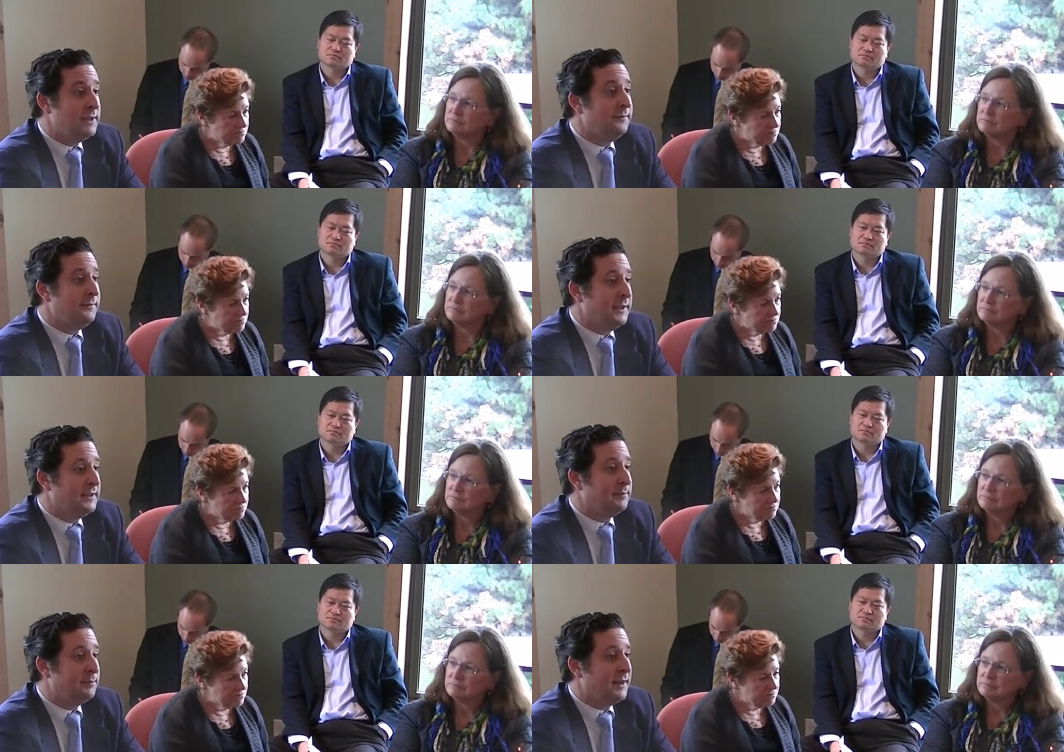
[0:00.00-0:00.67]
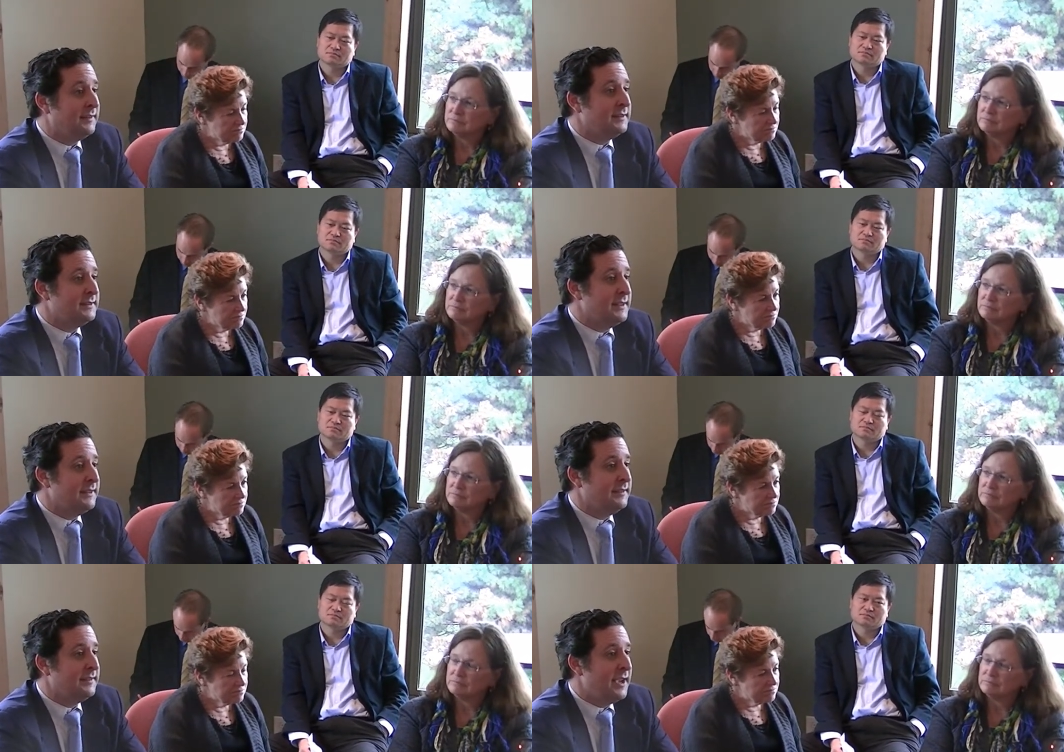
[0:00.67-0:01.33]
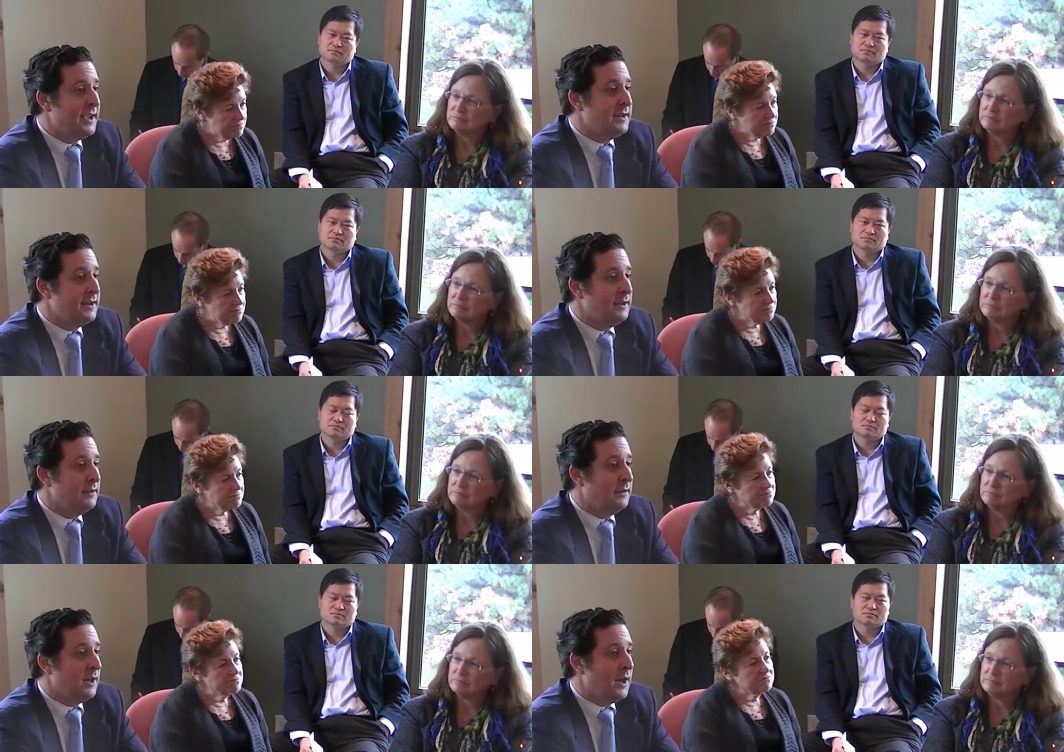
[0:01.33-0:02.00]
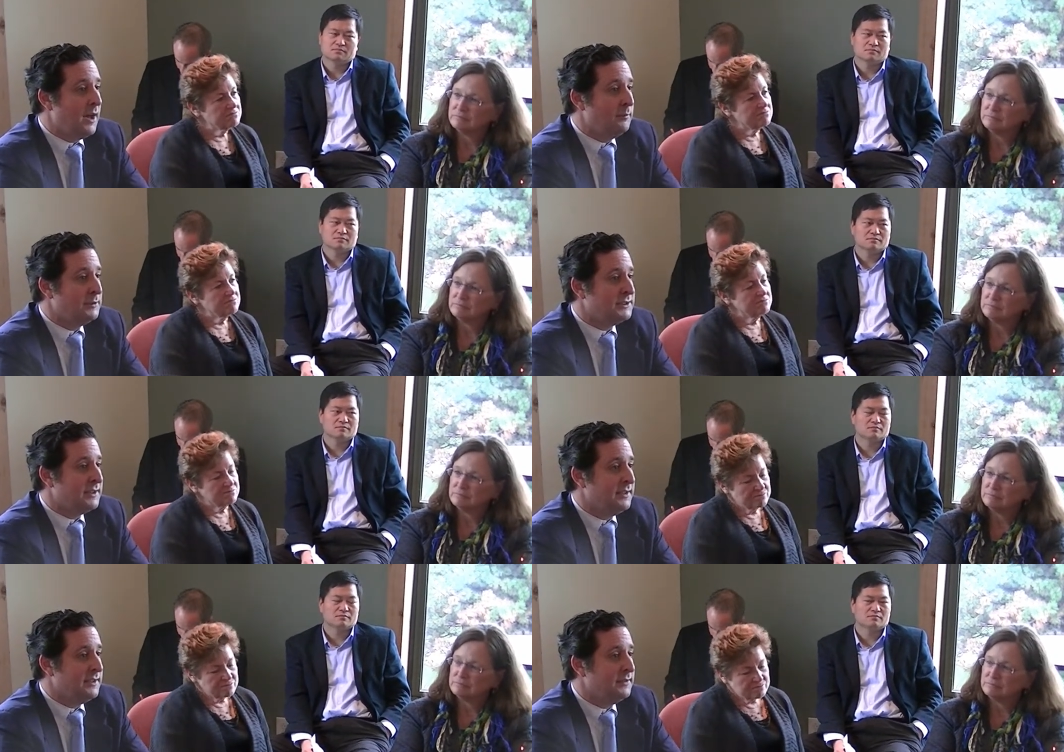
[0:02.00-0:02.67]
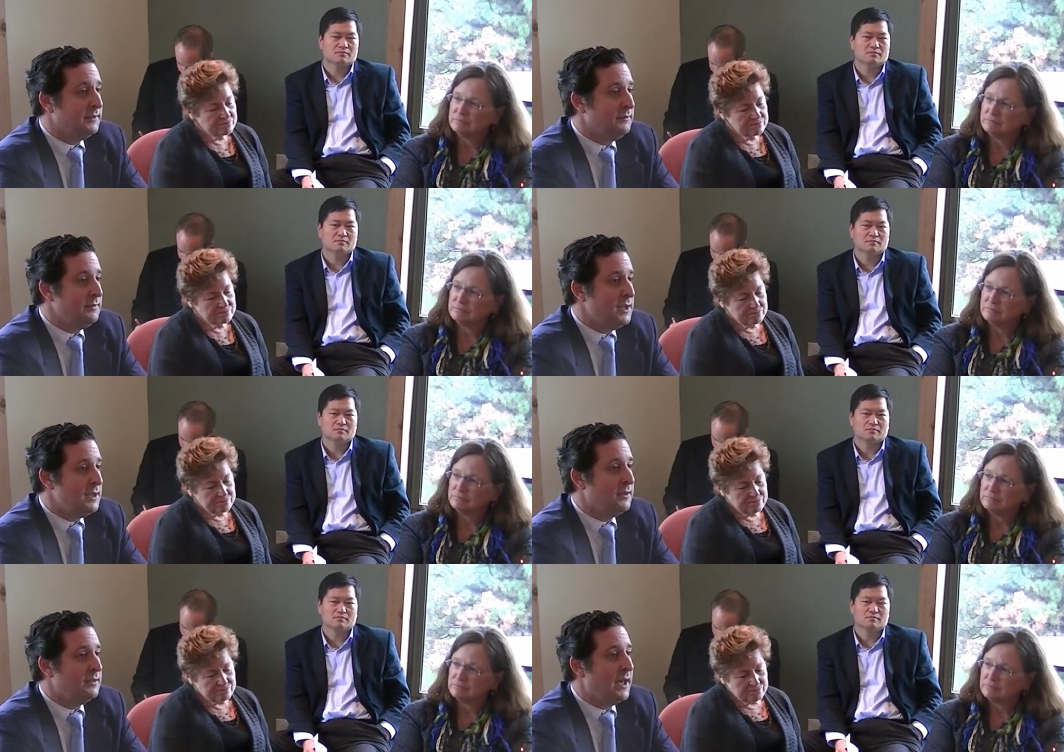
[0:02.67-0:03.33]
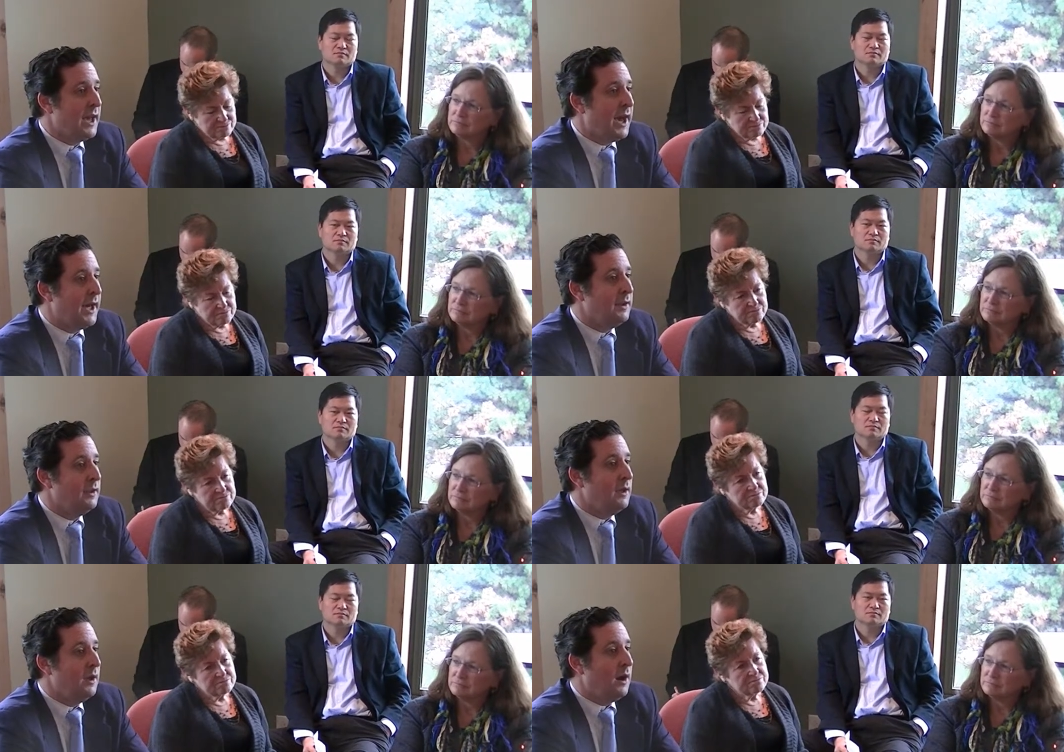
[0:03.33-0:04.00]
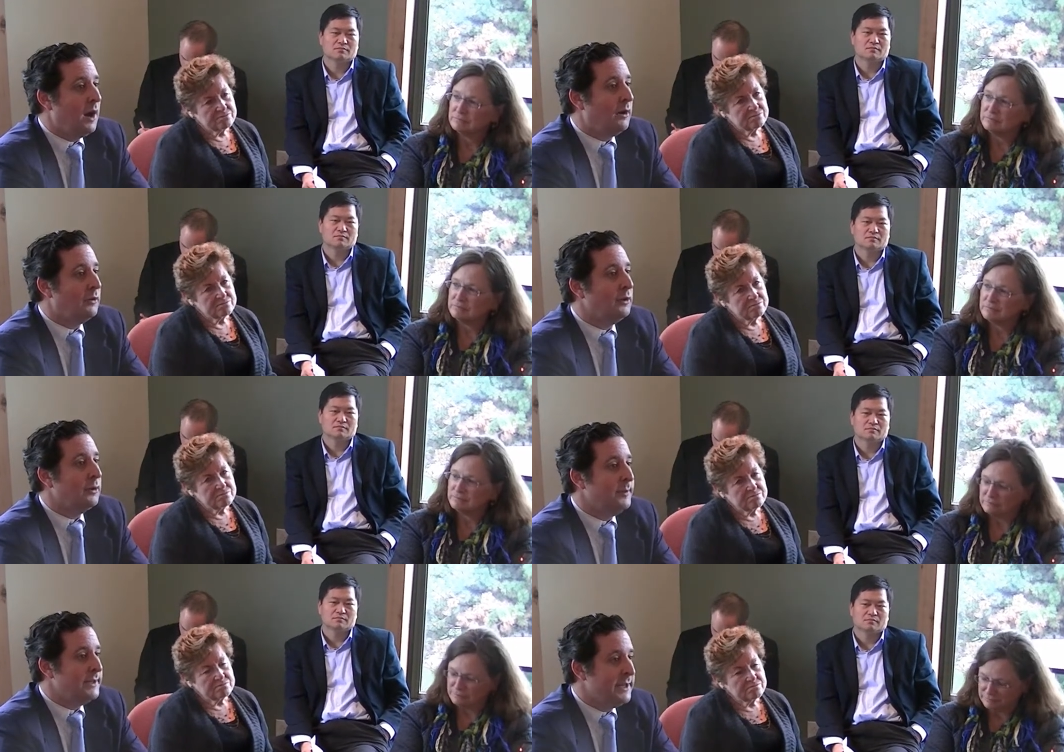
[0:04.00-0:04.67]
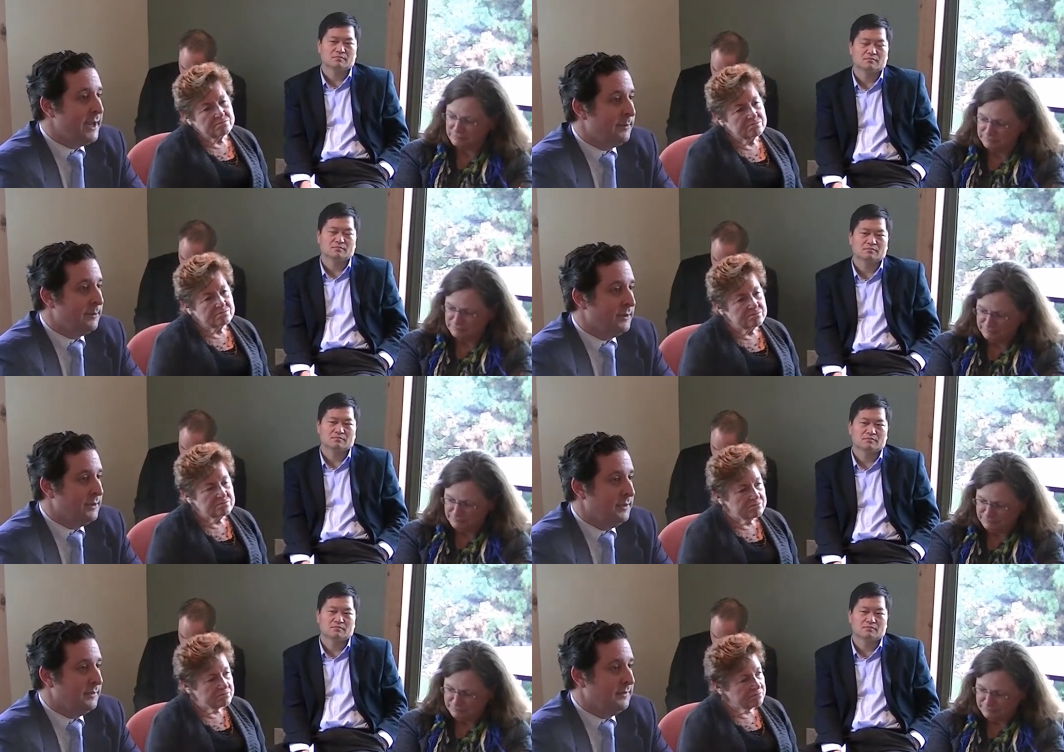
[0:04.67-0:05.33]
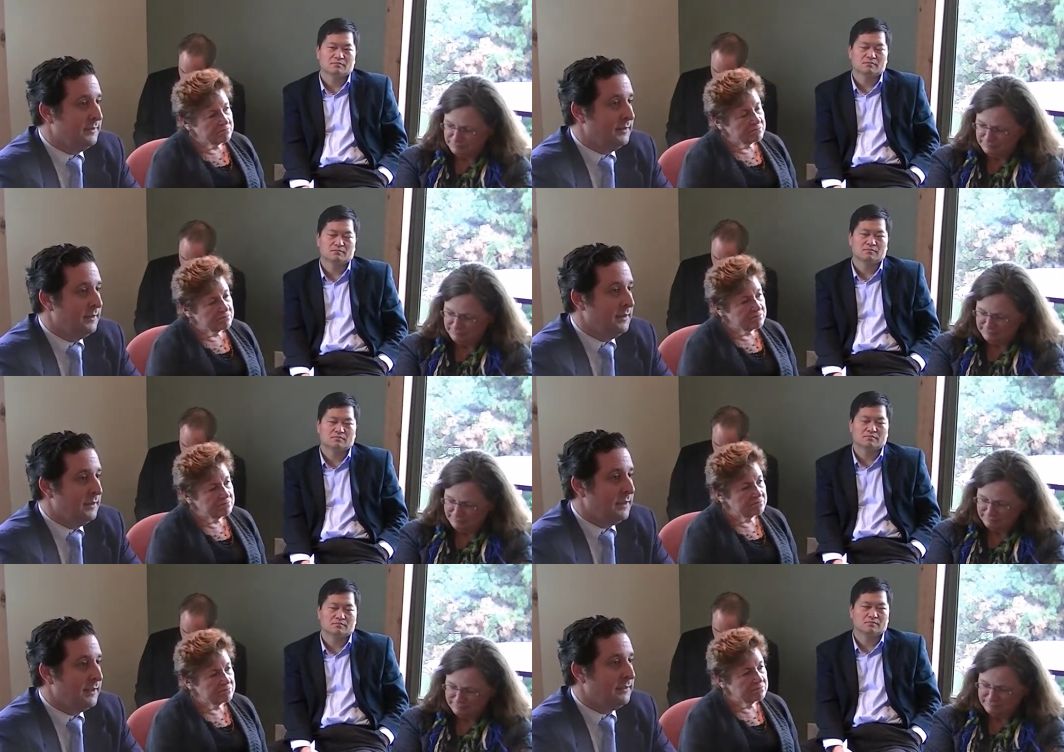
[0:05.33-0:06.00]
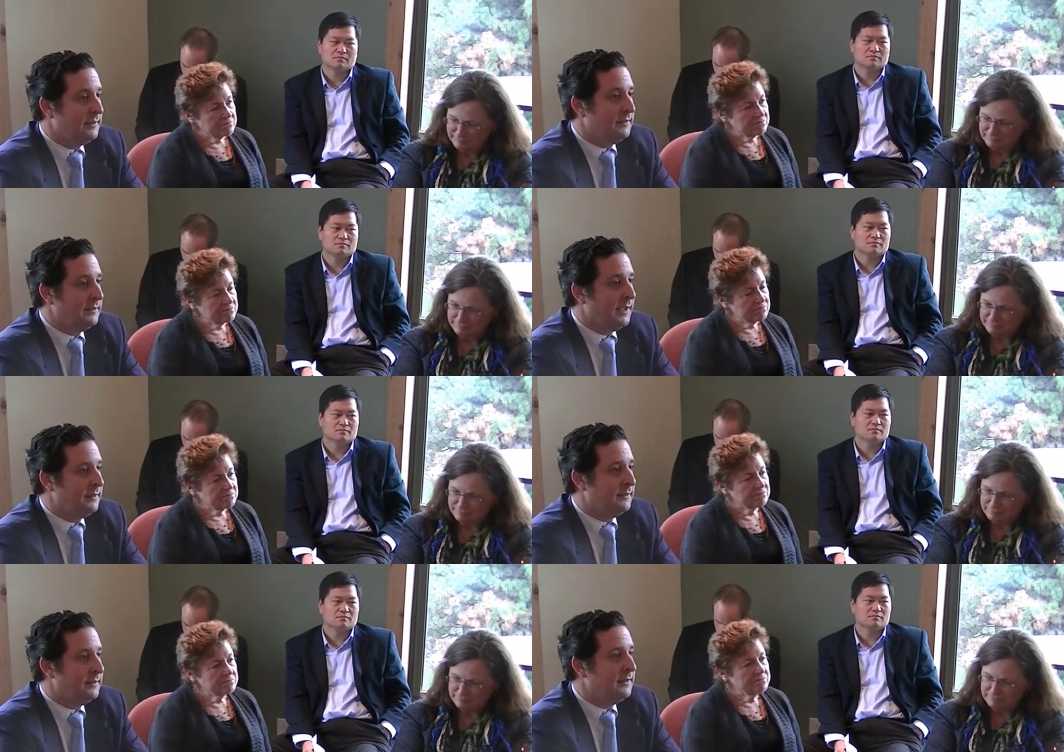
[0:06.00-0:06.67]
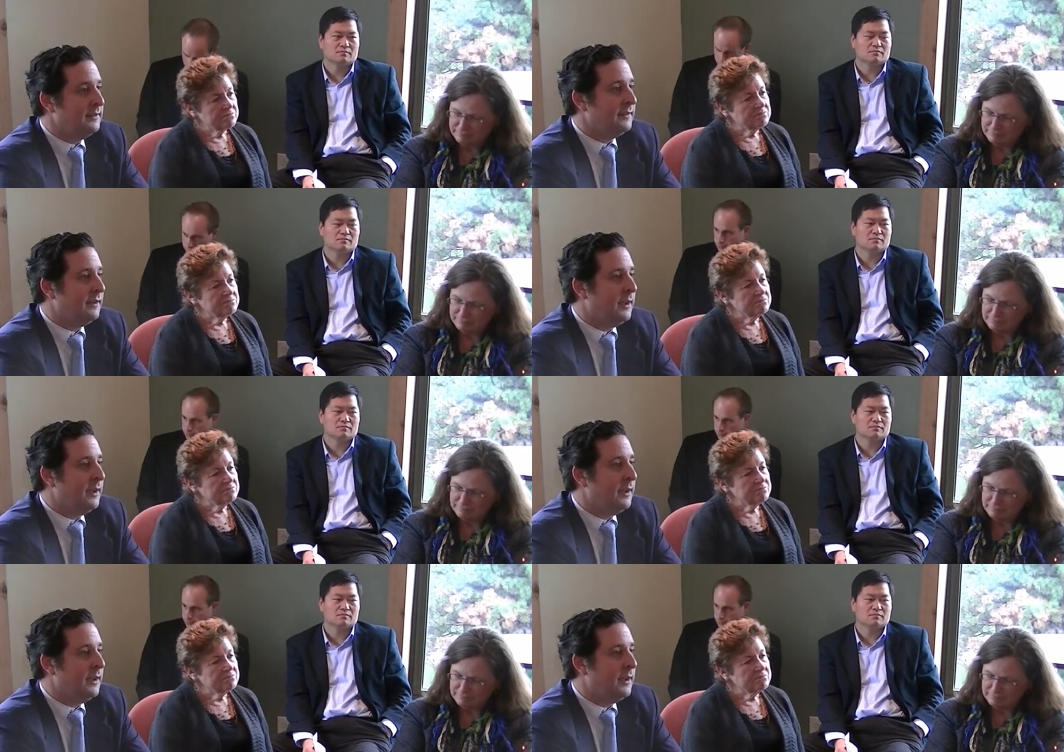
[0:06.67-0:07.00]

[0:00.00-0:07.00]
Speaker 1: we have expressly stated, um, which I think is unique, that our urban neighborhoods, that th that this